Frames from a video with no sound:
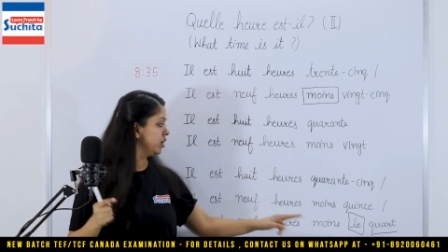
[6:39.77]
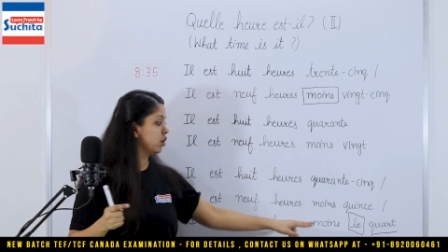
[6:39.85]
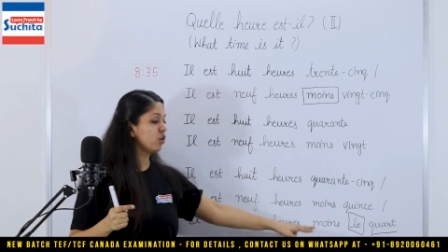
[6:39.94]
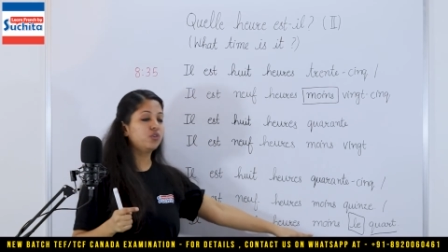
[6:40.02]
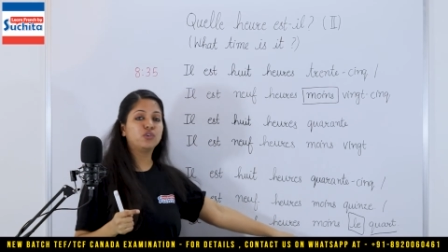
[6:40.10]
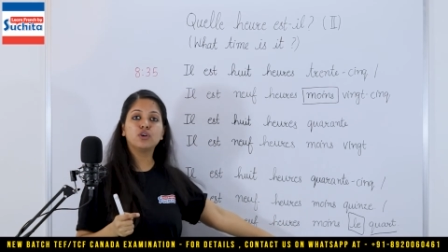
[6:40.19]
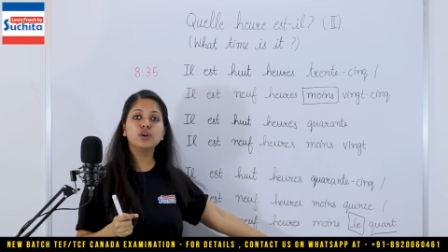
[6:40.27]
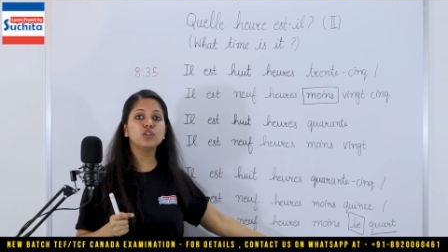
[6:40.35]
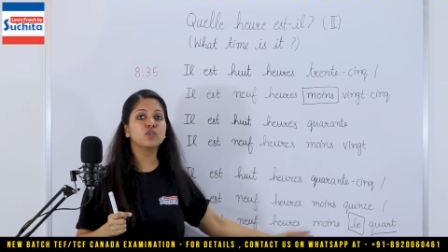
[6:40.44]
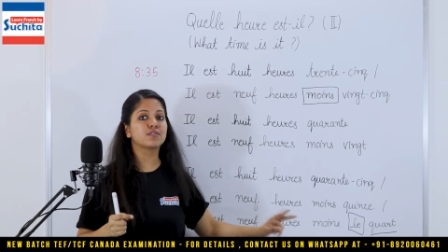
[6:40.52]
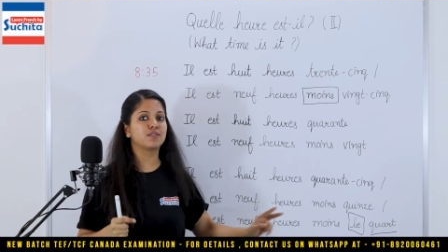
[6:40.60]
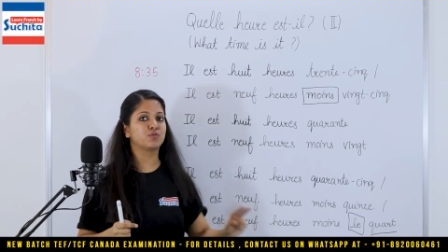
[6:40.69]
Now here
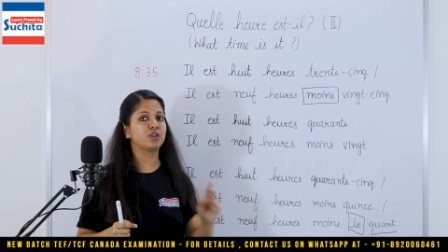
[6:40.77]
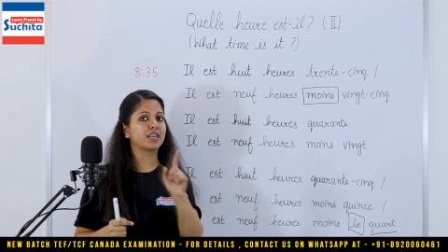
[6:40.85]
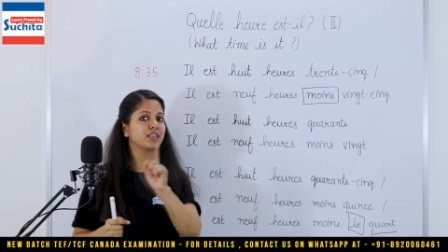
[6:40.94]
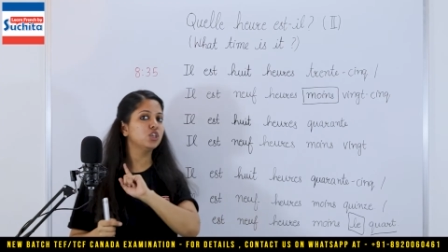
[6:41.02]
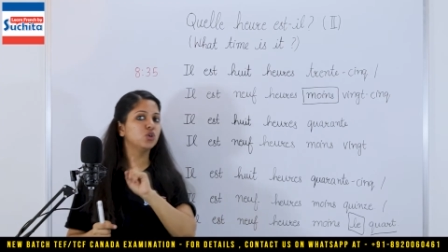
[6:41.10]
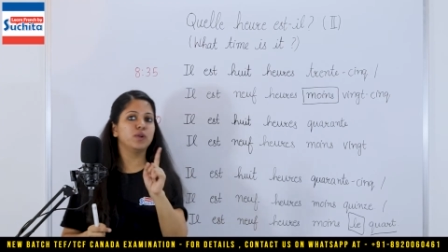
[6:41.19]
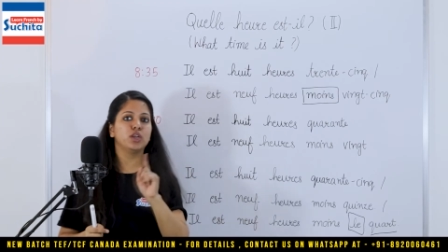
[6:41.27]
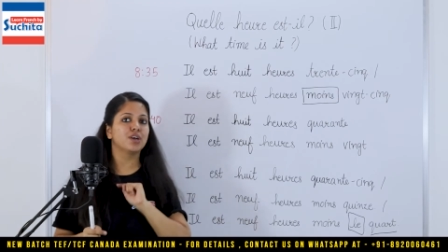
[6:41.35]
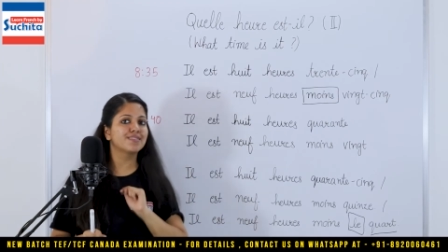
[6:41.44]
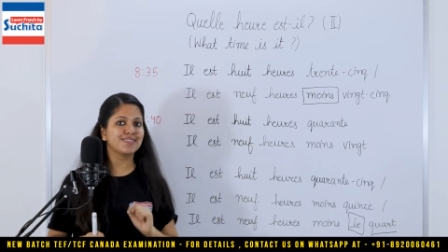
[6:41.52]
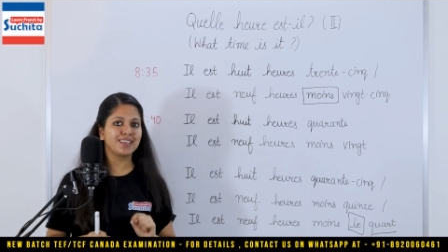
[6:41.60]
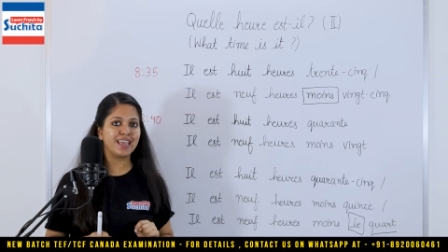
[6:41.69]
you are subtracting. You will
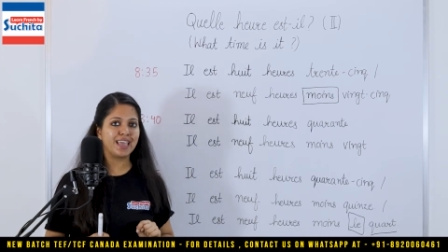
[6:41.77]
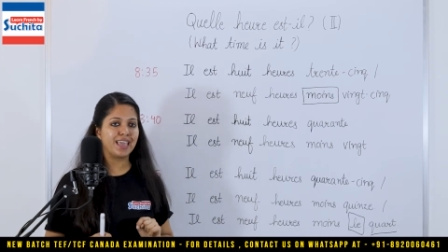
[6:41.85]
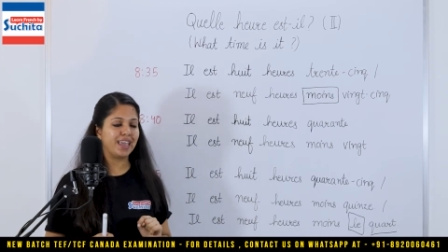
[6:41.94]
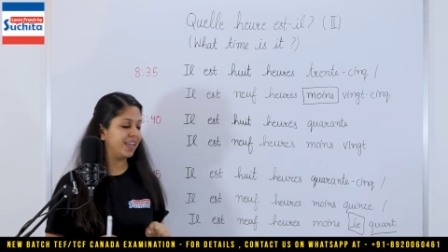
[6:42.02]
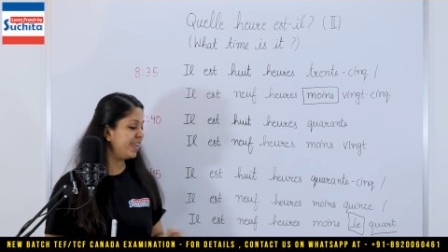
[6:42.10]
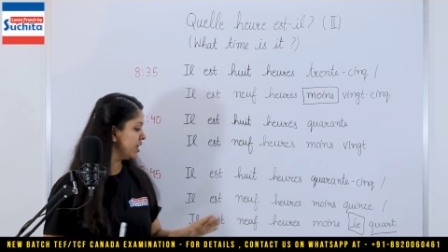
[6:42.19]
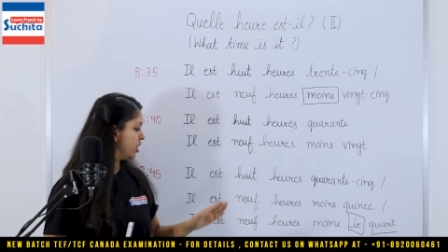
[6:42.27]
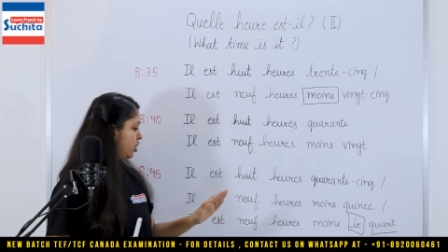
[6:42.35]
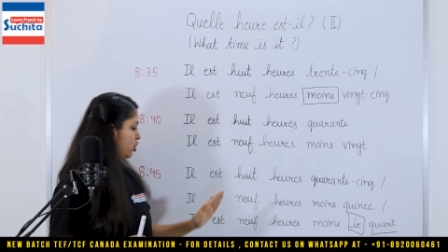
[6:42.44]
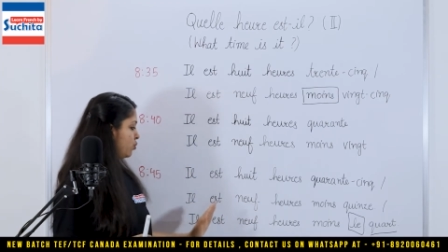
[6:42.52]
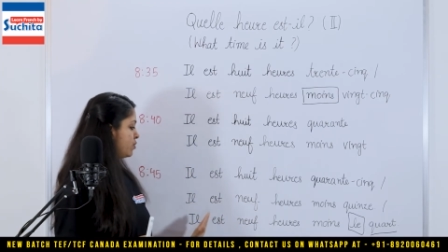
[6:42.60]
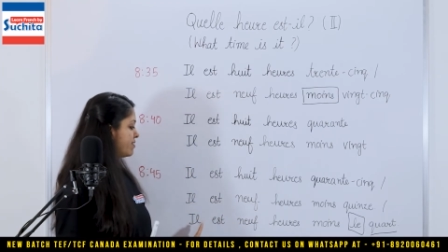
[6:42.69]
not say a.
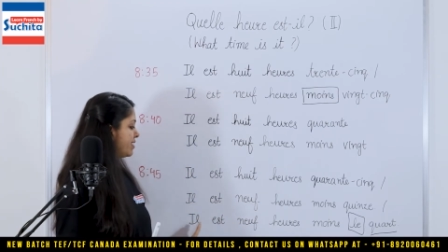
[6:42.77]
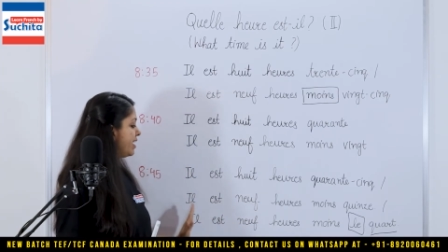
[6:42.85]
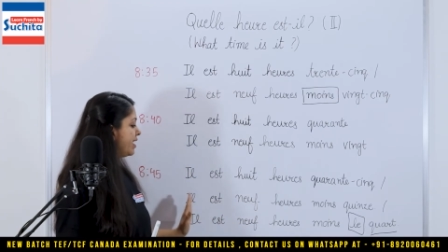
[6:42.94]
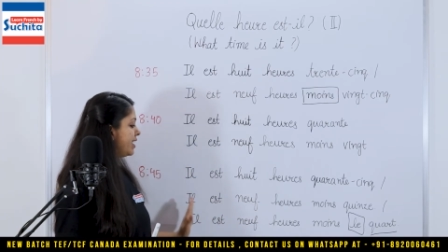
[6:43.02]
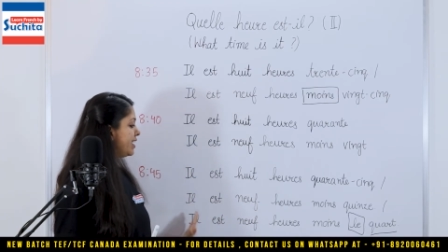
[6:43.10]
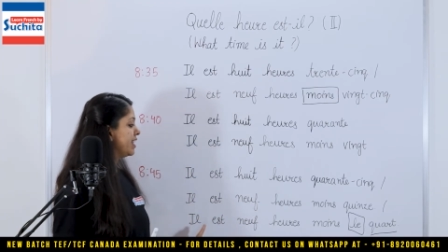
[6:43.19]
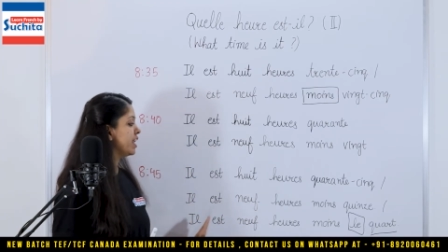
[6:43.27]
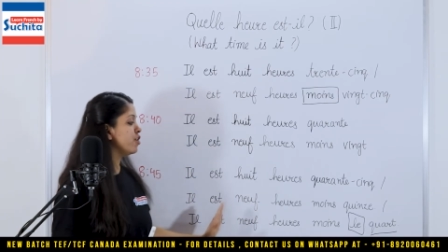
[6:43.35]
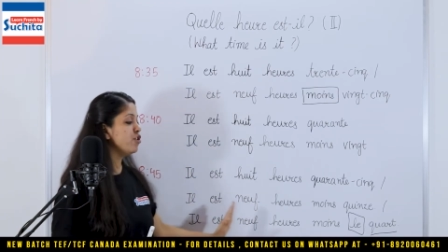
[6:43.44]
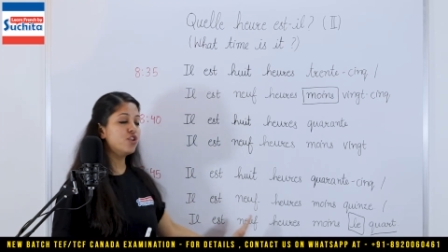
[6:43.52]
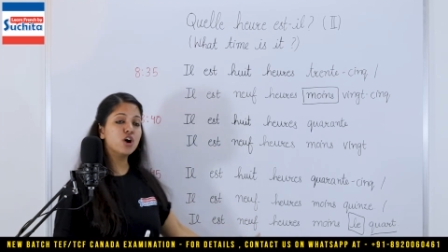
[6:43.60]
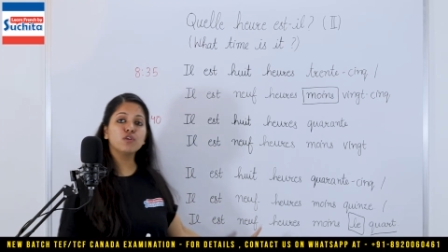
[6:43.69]
You will say il
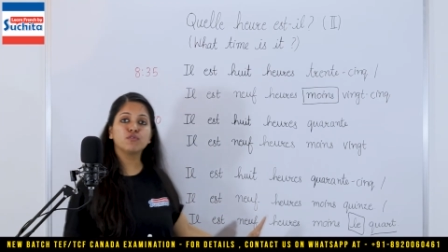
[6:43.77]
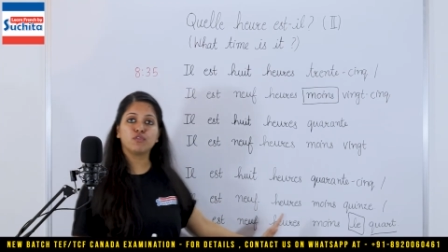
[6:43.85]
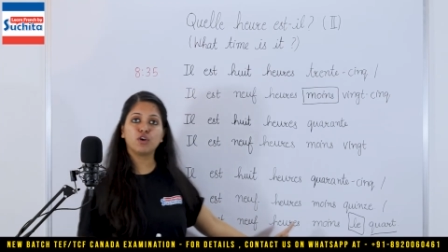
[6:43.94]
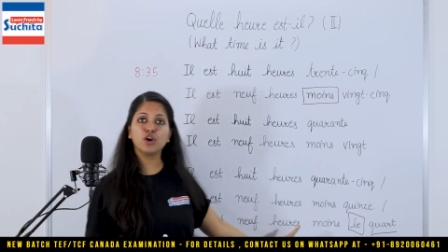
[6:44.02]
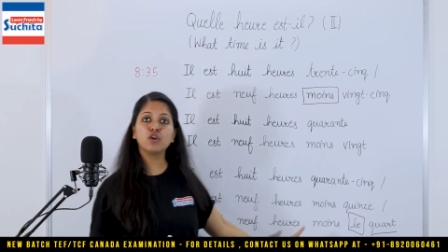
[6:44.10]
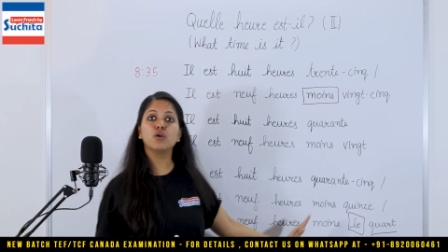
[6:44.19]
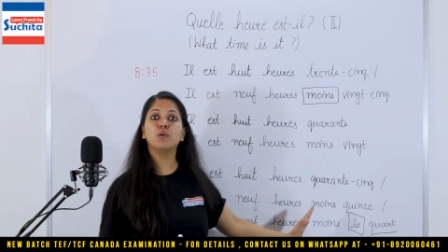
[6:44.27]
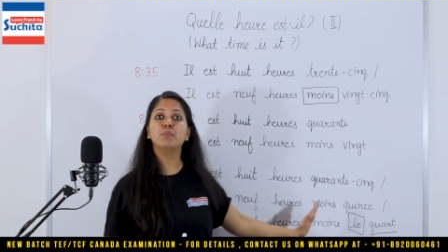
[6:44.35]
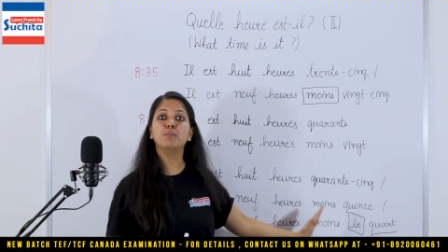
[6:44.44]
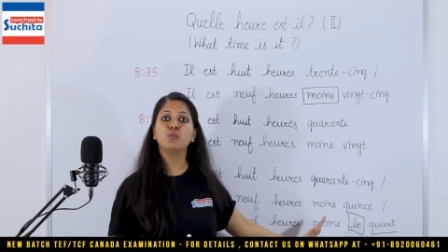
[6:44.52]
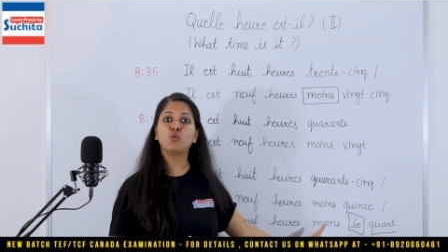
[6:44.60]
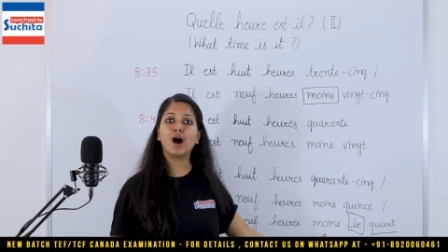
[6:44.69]
est 9 heures
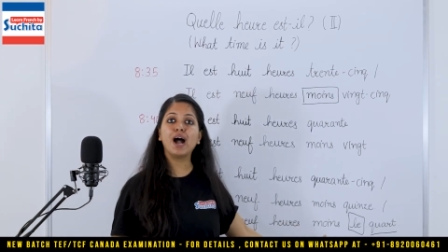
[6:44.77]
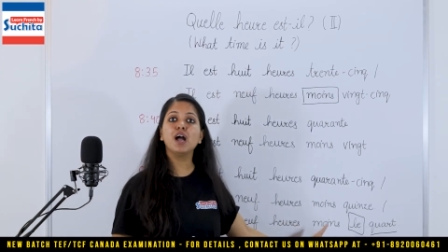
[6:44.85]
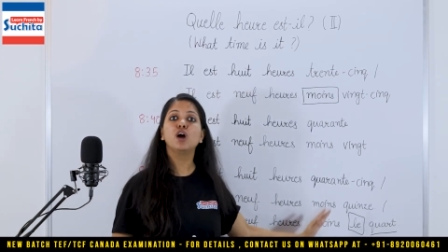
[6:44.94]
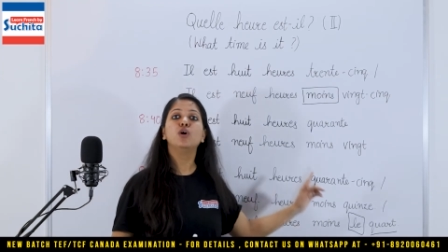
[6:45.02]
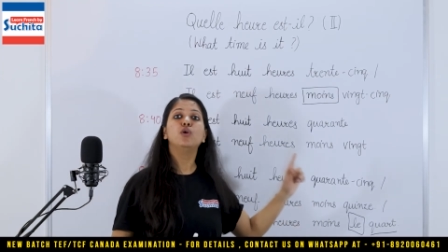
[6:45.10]
moins